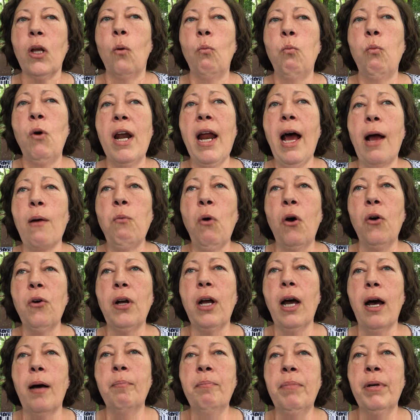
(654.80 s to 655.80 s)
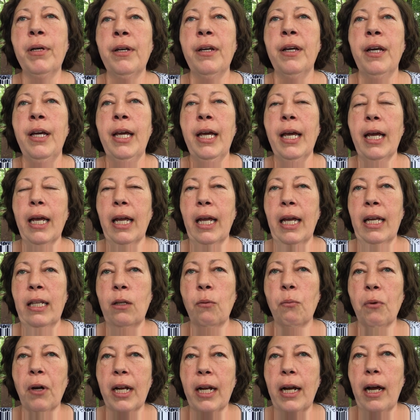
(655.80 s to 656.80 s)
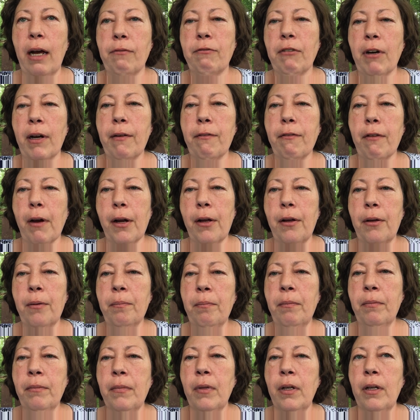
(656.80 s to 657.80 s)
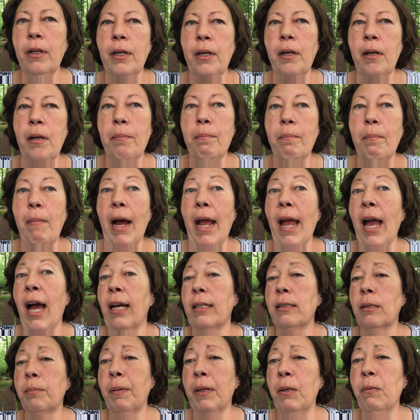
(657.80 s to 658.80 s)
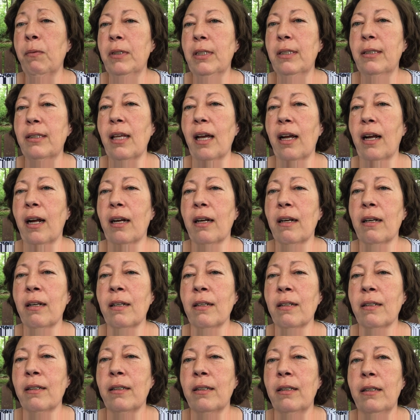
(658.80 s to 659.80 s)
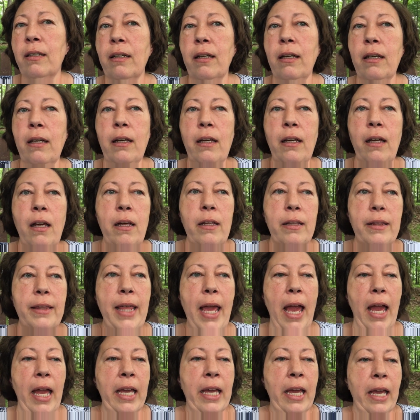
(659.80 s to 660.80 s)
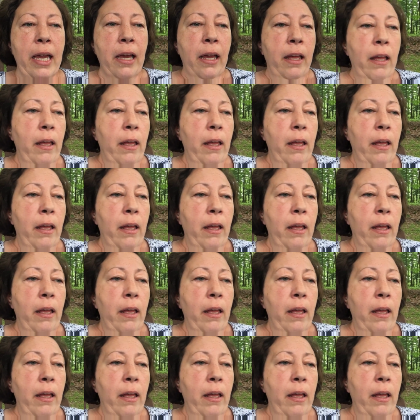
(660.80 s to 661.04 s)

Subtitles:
When I woke up in the recovery room, my husband was there. They,